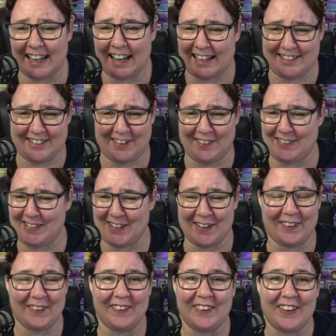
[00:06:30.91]
I don't
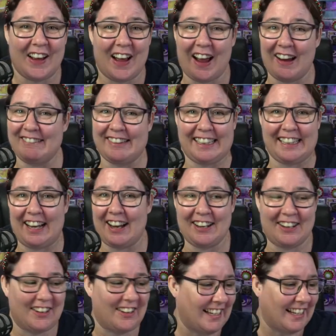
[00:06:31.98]
know. I
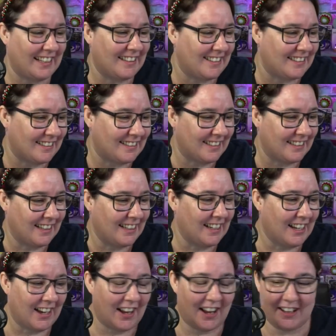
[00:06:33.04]
don't know
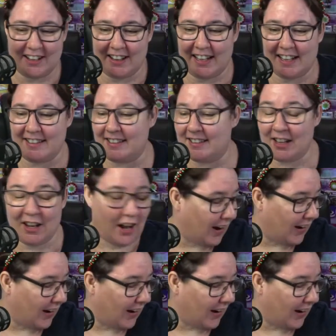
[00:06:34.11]
the answers.